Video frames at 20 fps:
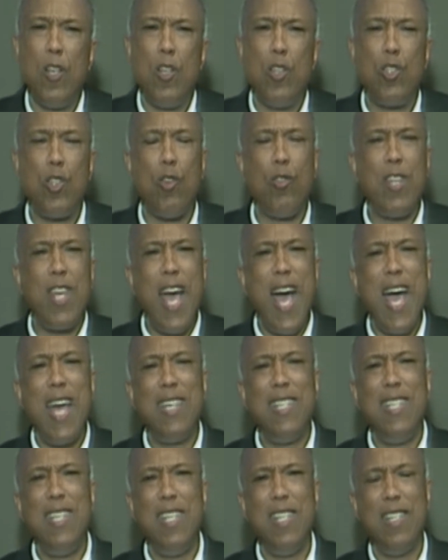So the
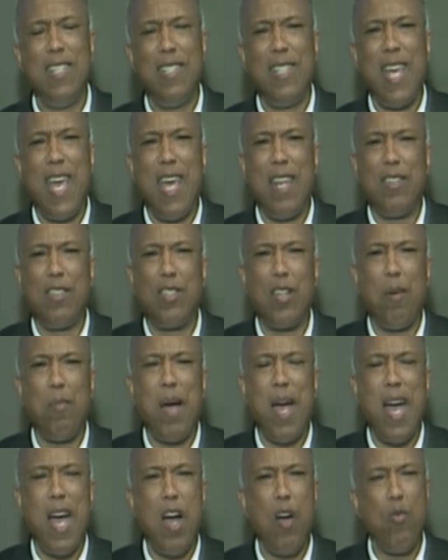idea that
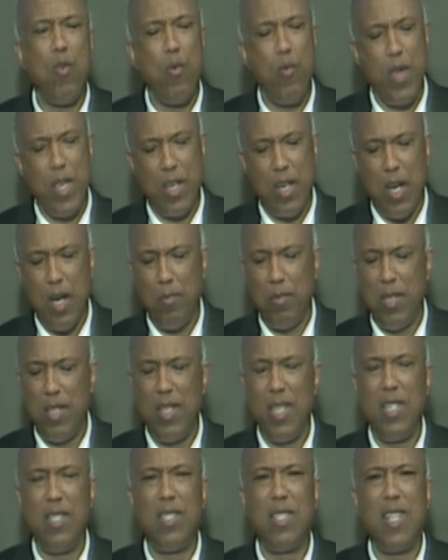somehow when we come to
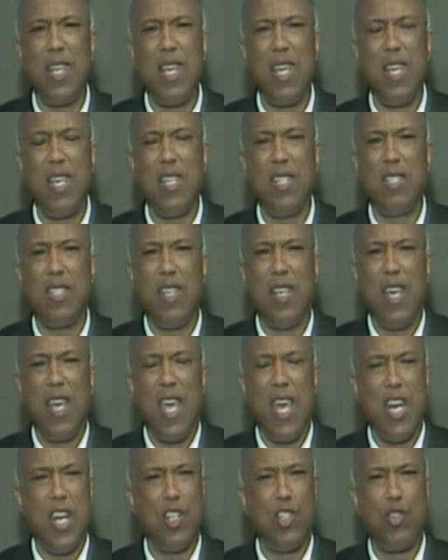these things
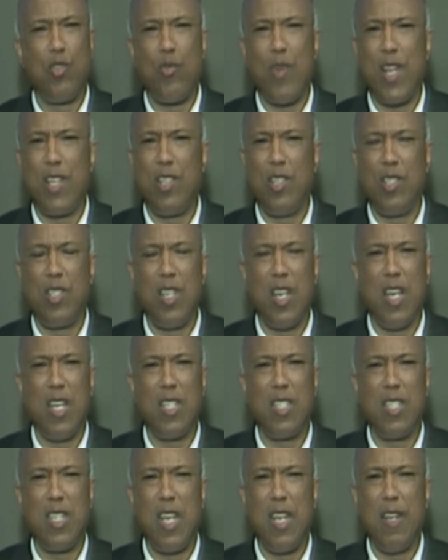and it stretches
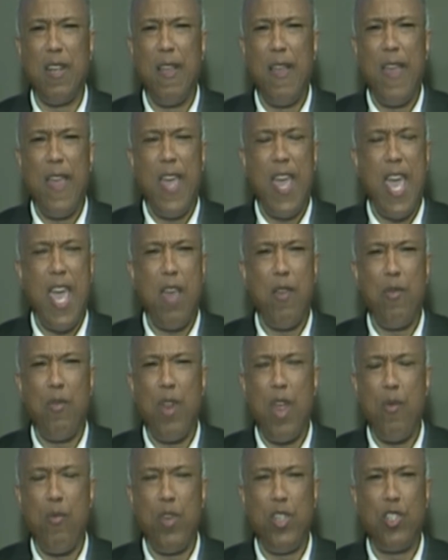us and
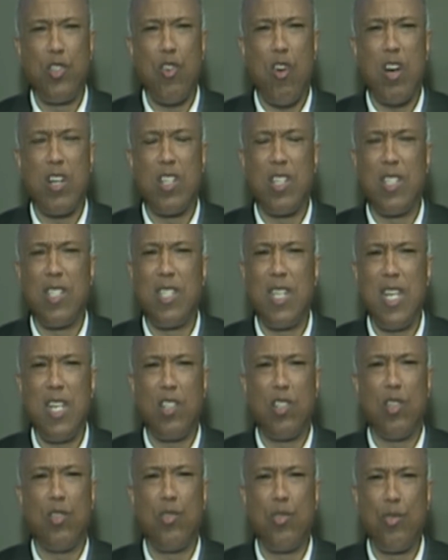we start to
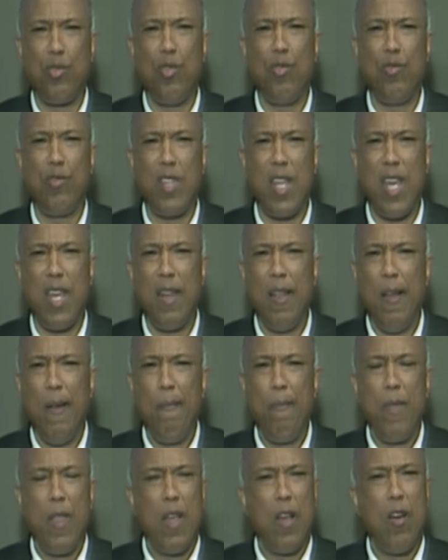seek the truth that,
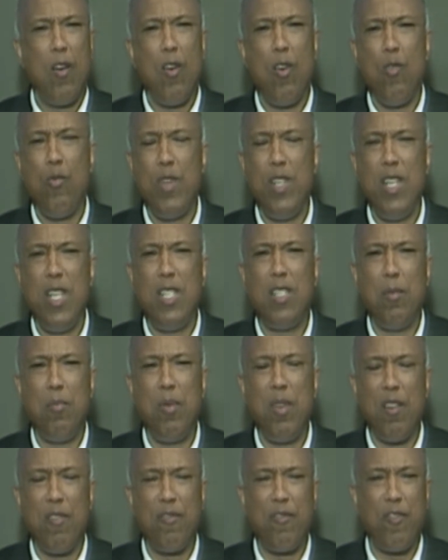oh, we need to
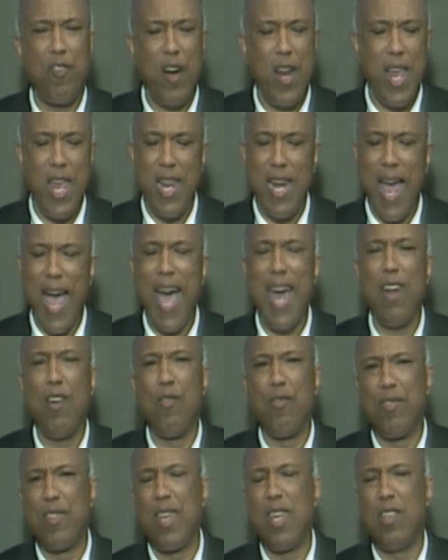be afraid, I
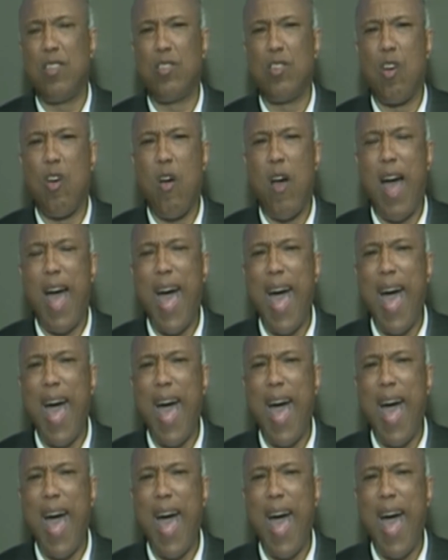don't think so.